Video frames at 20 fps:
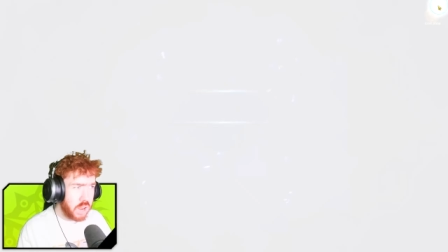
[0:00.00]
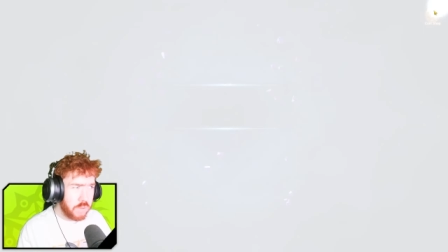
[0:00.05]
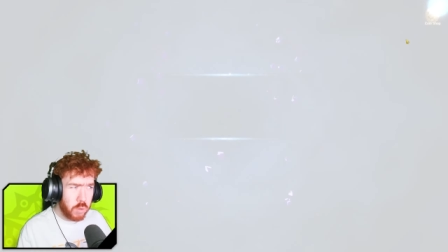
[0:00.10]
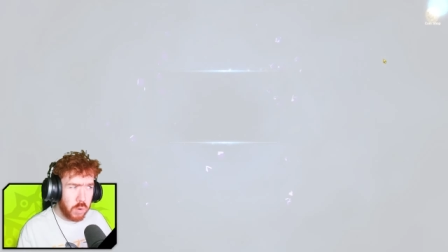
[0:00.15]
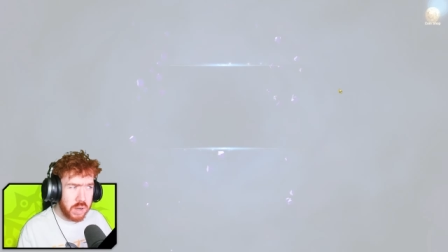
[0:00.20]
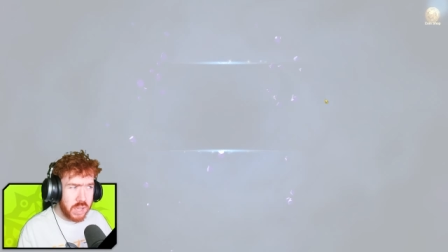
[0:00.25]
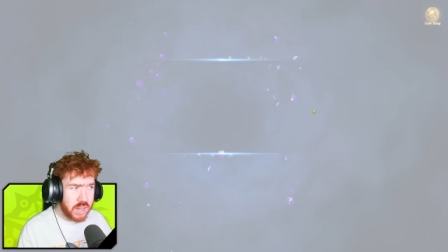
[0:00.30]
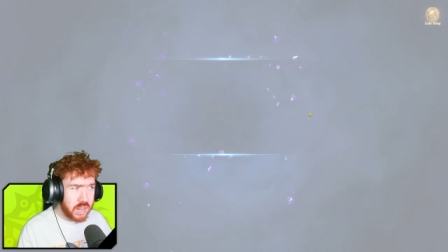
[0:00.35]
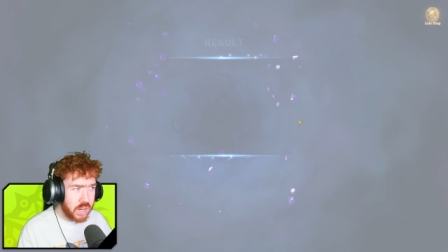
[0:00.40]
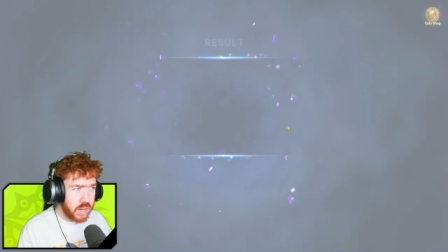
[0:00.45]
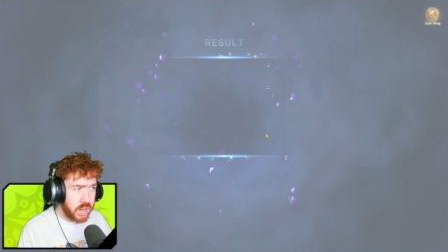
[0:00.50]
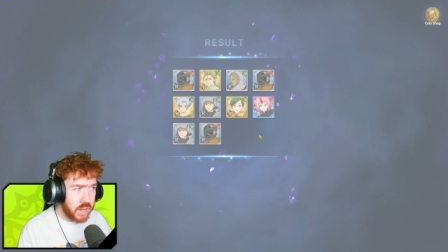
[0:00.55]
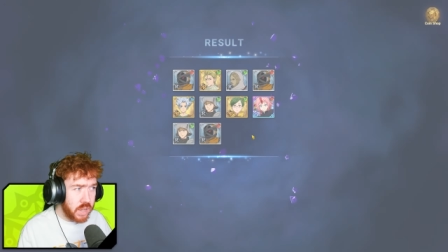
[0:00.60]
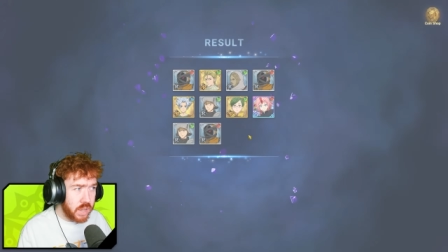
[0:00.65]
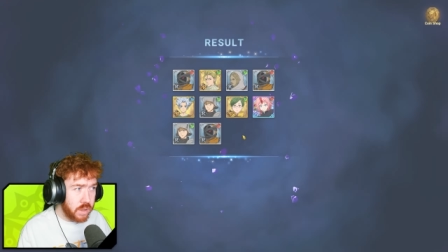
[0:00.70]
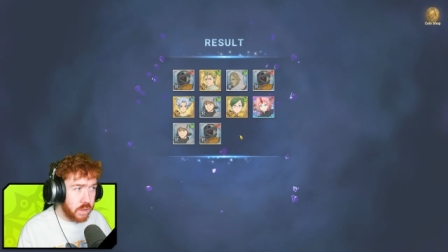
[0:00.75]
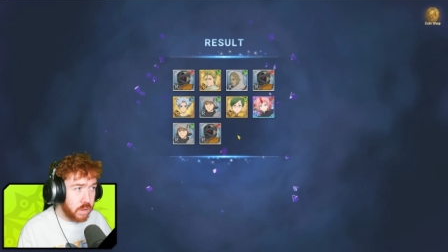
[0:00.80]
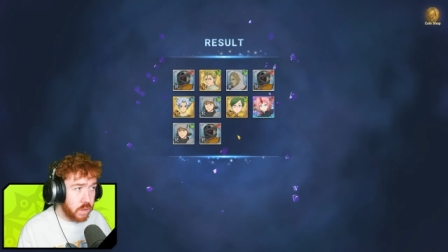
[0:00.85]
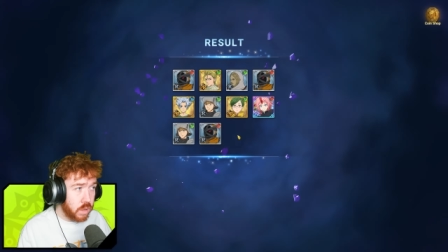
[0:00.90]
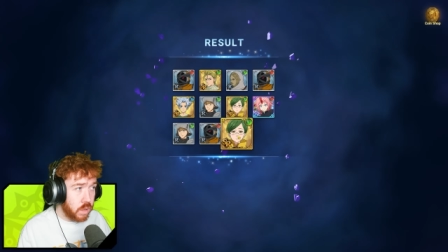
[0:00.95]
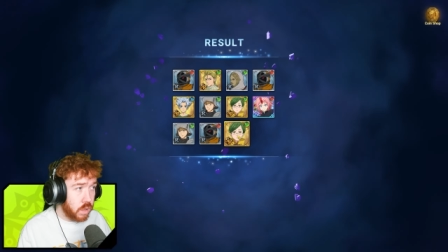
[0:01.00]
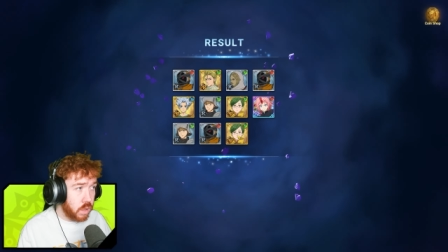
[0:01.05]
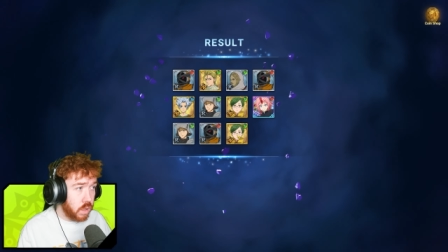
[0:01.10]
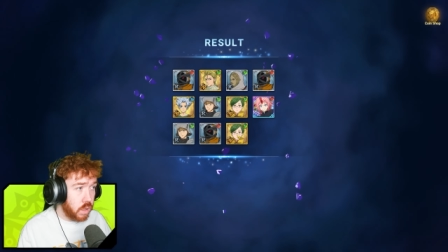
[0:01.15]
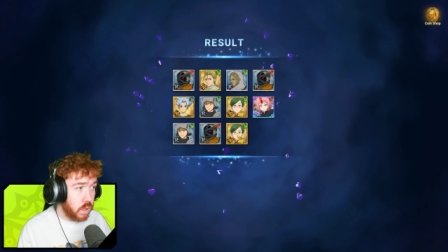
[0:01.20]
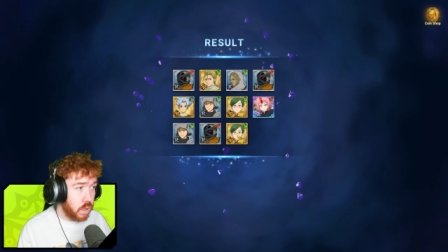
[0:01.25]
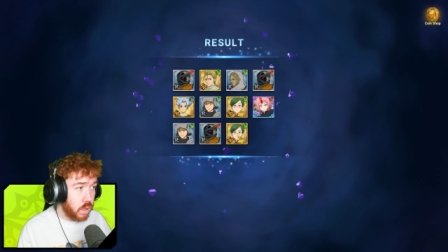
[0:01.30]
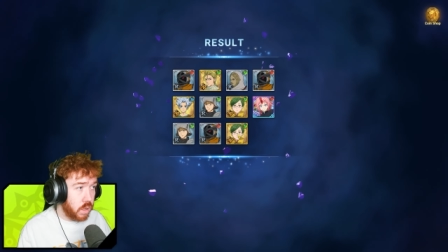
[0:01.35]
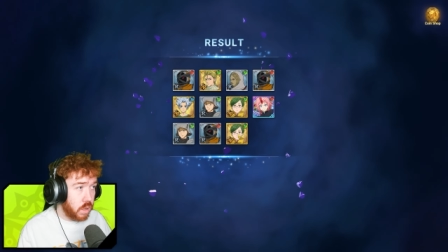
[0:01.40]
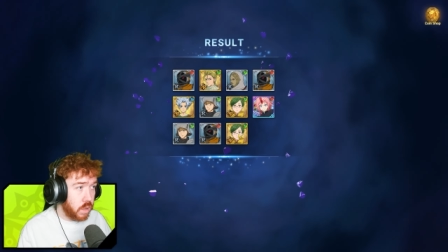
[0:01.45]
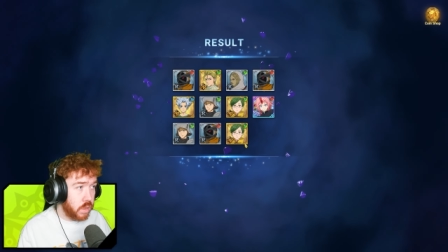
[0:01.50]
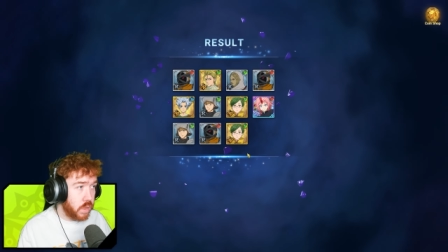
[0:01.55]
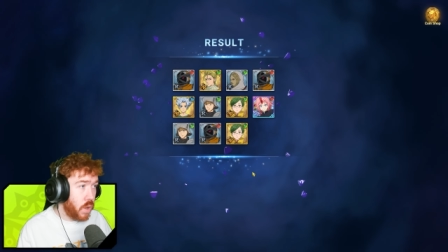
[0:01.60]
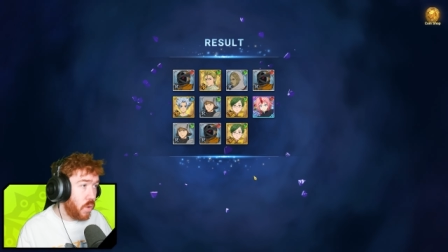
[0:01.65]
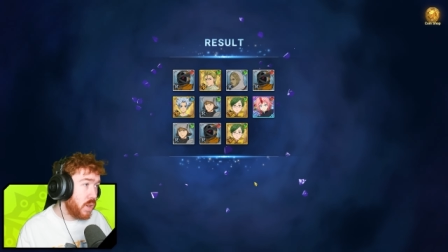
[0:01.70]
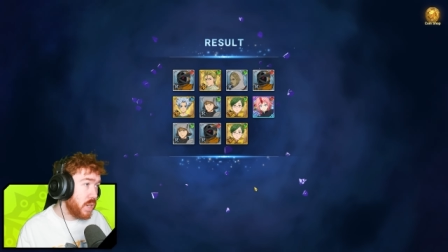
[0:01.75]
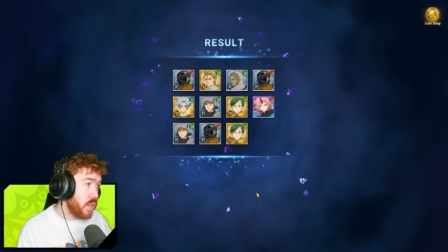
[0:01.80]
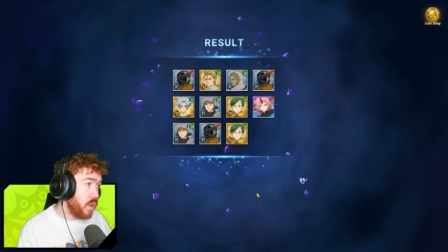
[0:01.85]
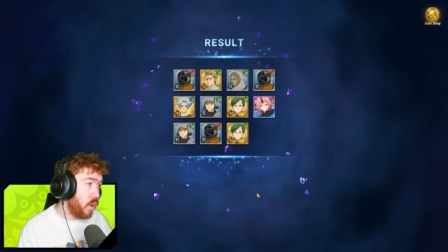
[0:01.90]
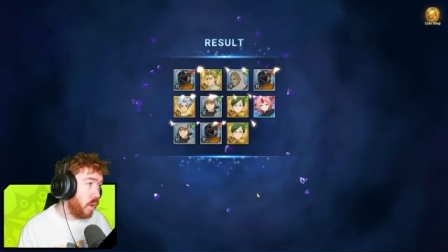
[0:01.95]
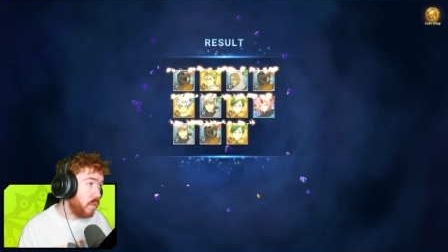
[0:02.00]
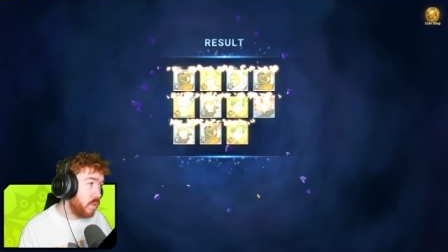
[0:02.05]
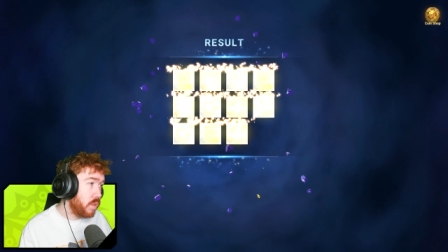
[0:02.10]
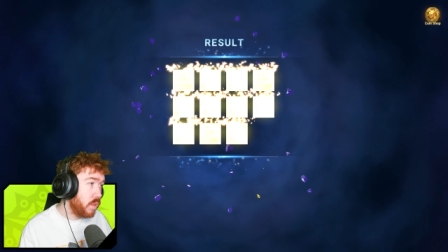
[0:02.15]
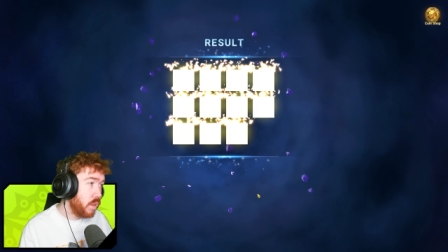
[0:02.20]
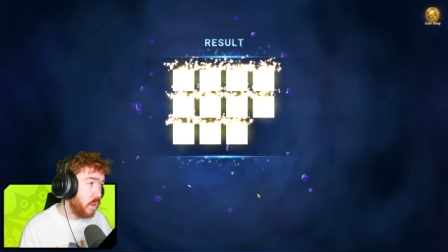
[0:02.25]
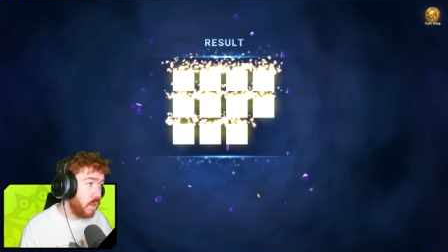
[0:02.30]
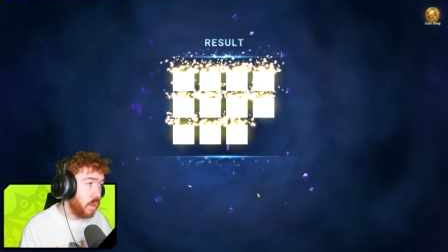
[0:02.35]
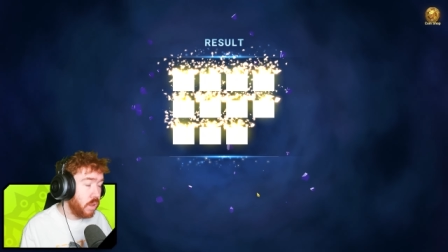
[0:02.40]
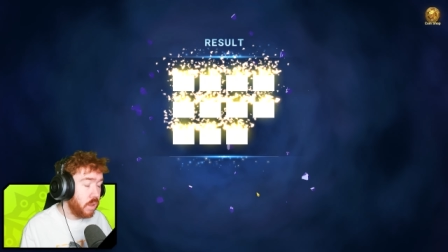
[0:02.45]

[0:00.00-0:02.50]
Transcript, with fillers: another one hidden in here? There is not